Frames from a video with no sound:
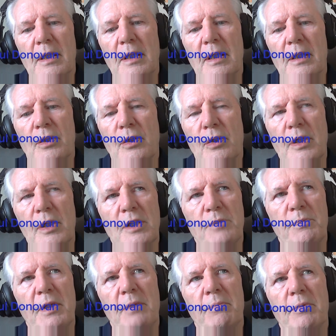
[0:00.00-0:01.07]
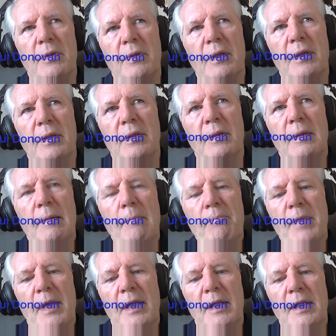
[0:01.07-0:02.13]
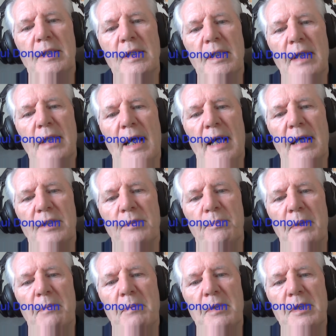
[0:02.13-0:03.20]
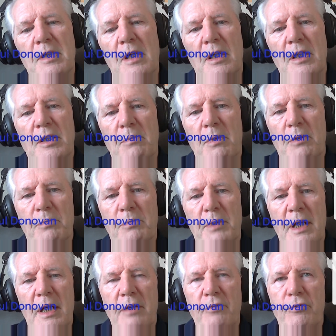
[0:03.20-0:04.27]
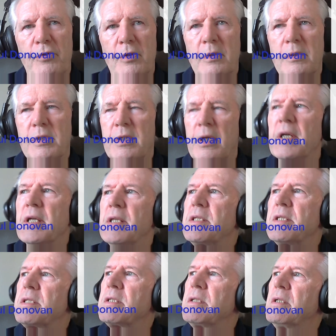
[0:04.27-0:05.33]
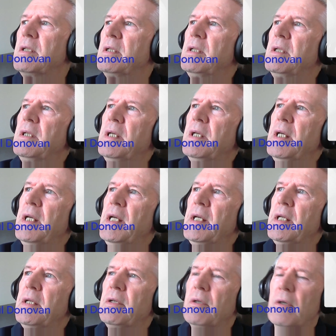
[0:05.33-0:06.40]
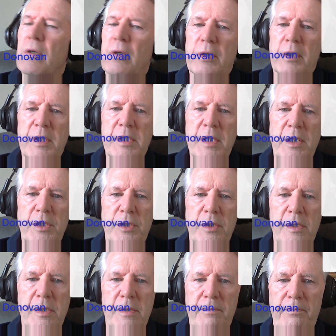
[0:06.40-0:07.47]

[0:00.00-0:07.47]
encourage people, and it did add to people's knowledge about behavioral science in organizations.